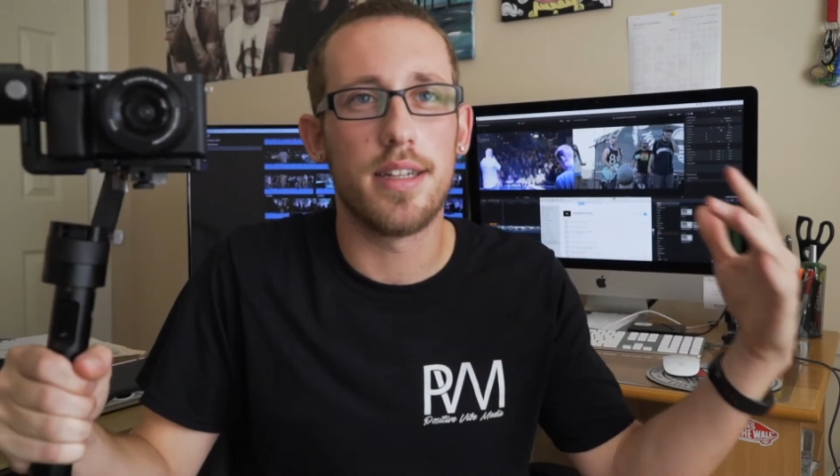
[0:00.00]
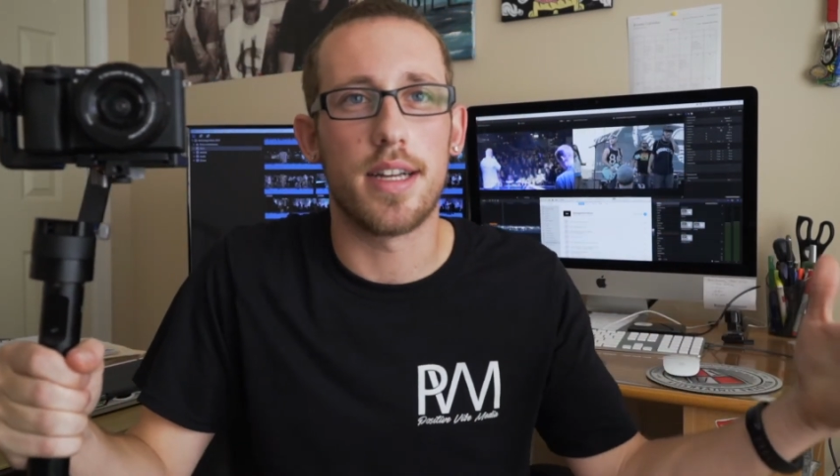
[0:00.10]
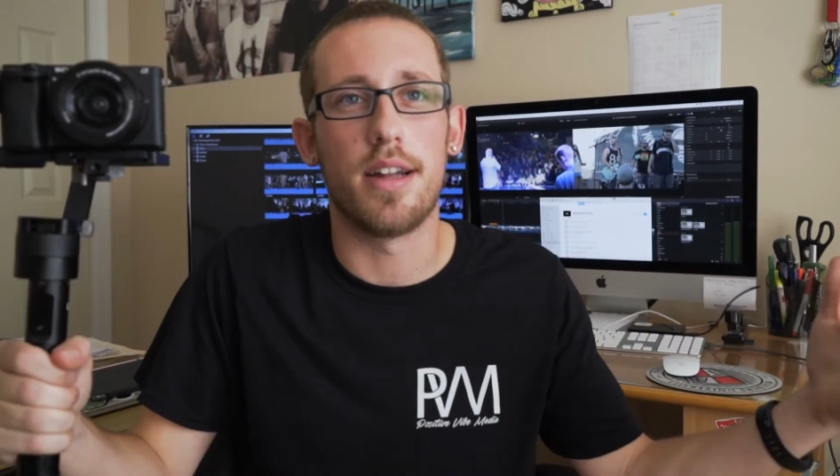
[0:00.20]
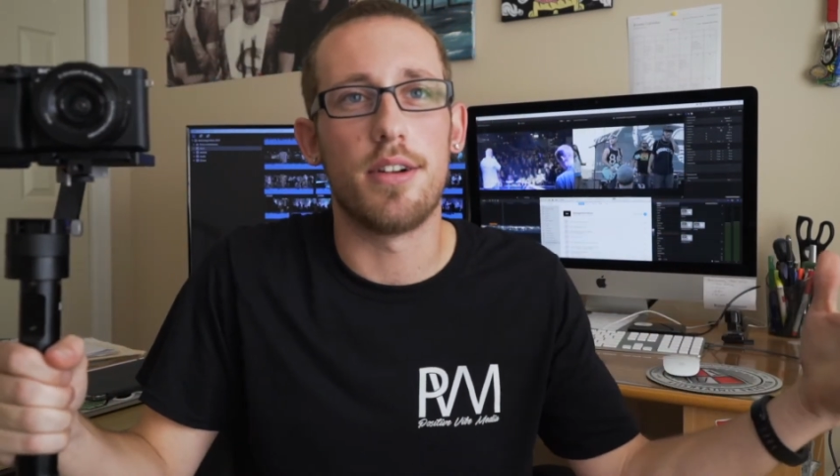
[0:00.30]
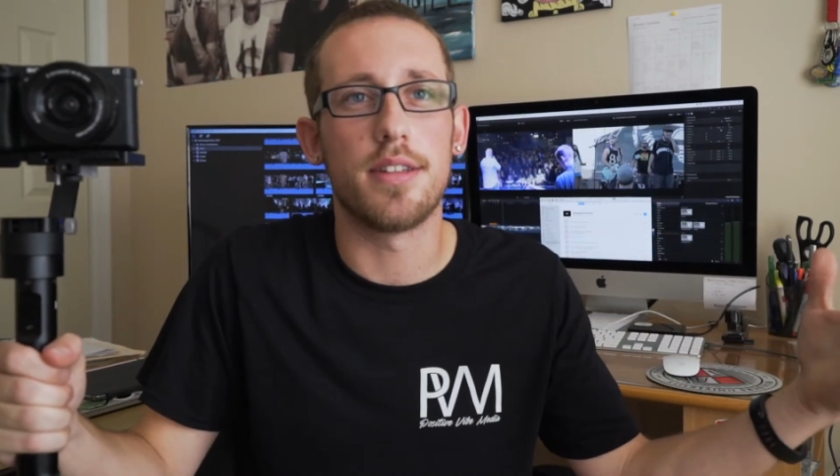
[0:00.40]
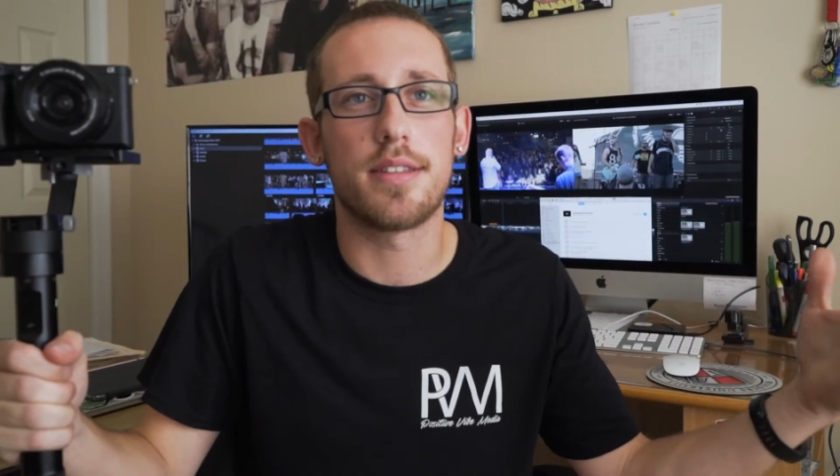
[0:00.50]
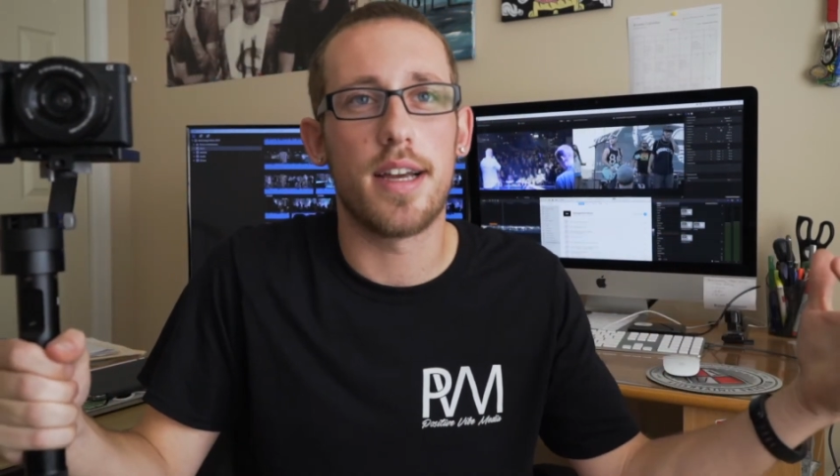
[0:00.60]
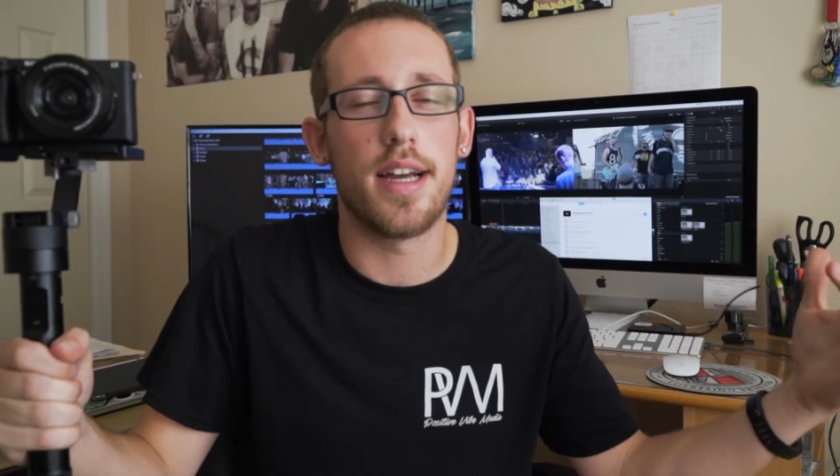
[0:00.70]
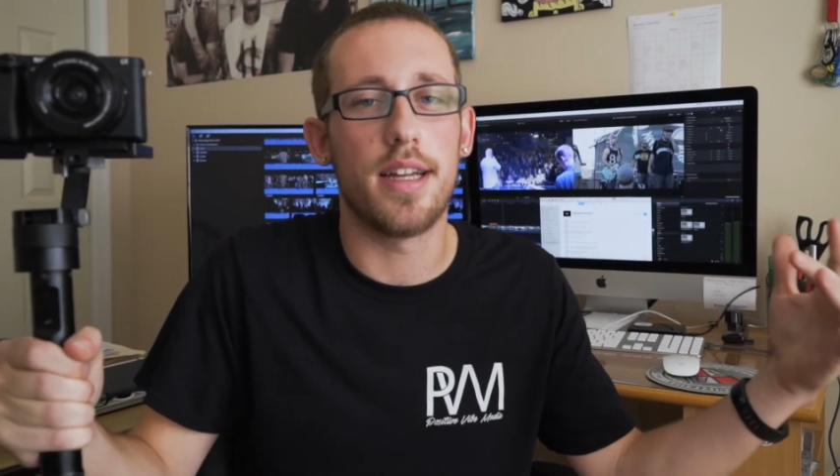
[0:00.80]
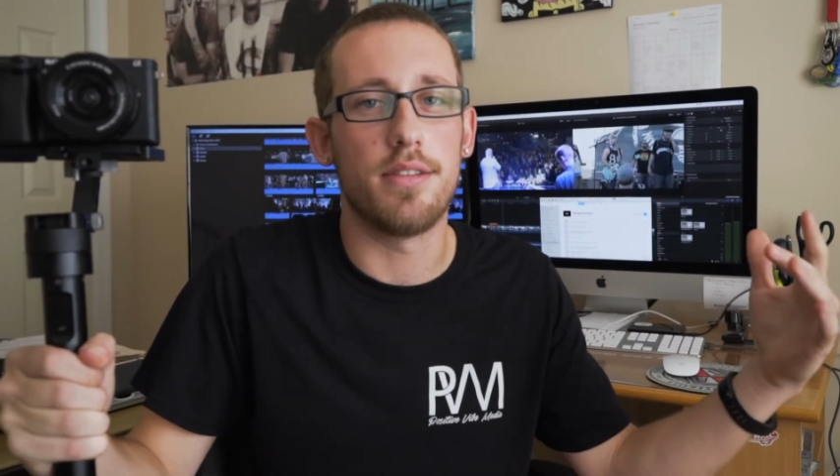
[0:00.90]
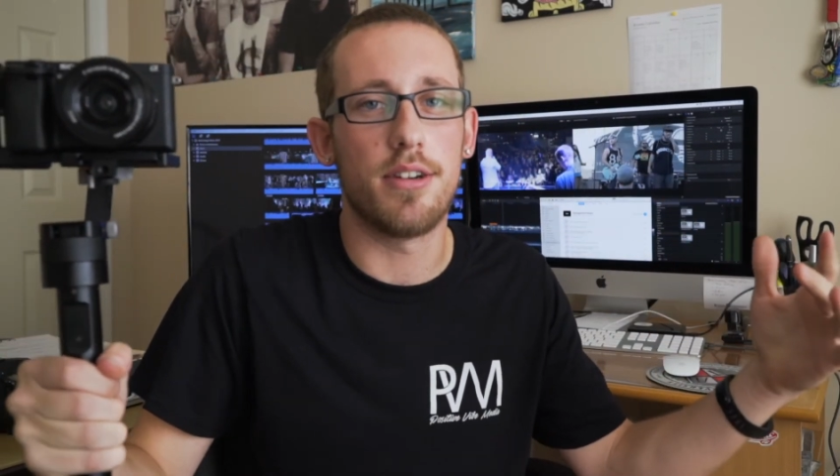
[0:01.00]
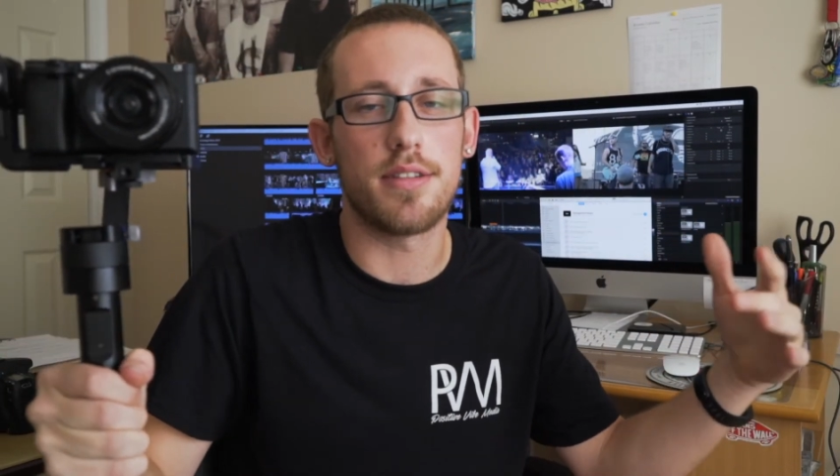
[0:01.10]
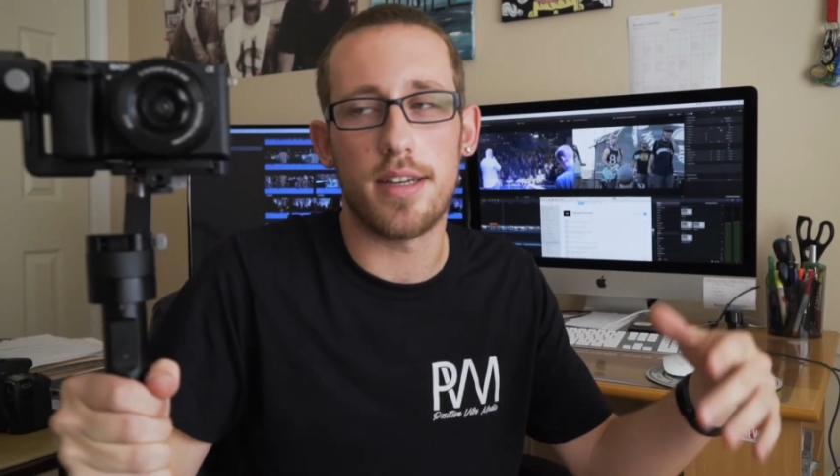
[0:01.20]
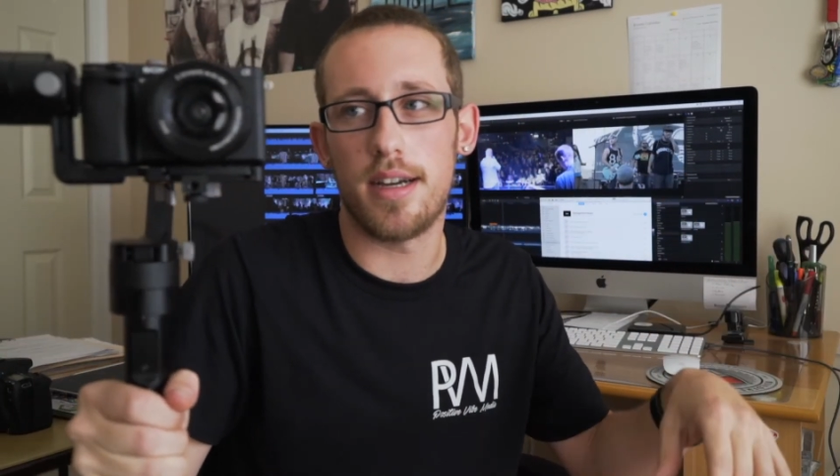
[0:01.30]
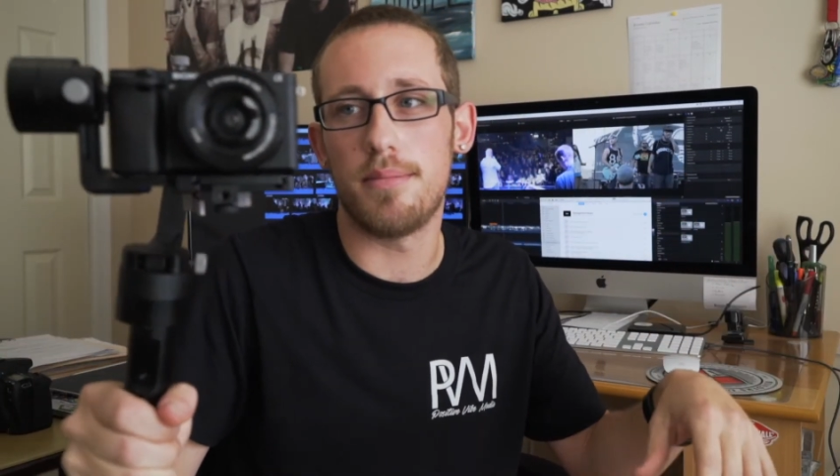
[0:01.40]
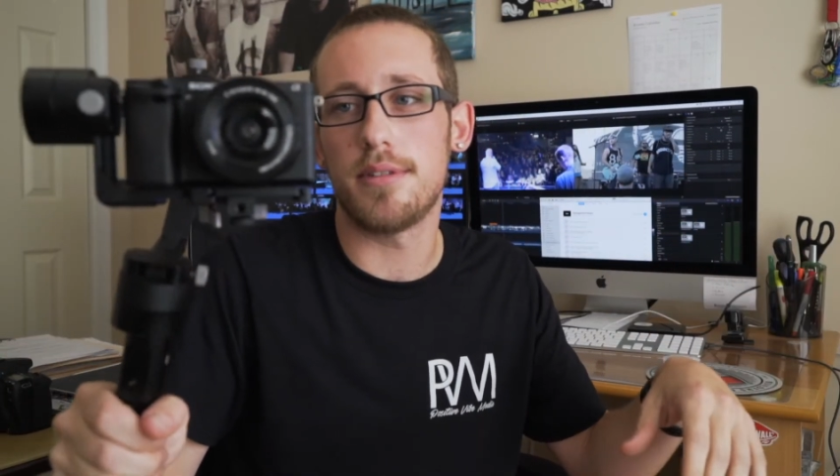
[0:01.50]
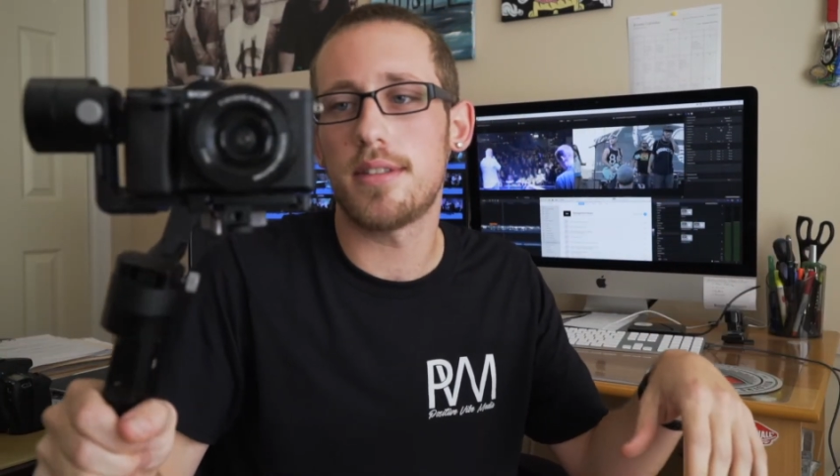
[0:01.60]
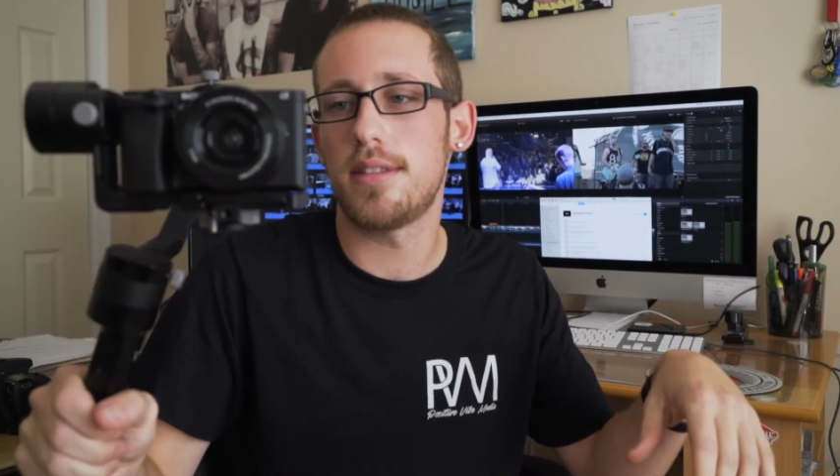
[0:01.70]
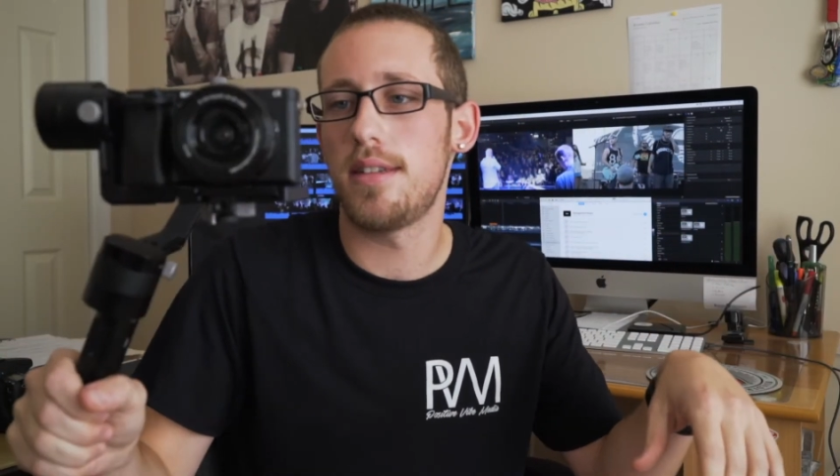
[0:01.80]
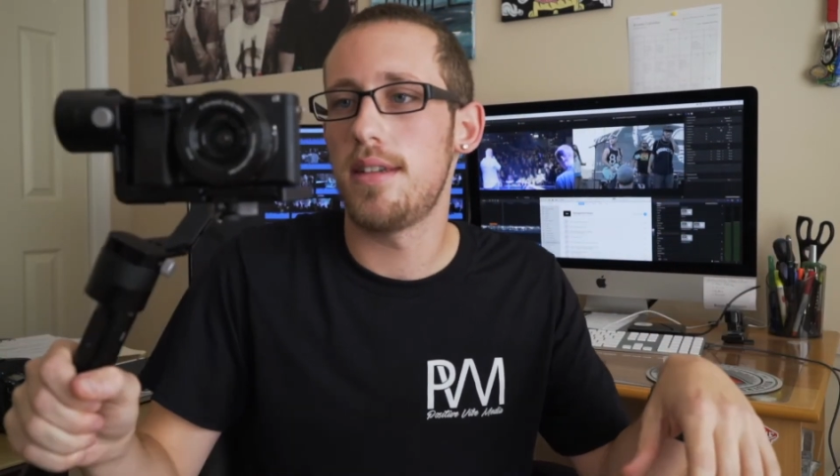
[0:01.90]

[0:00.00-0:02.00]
got it on the side at all times.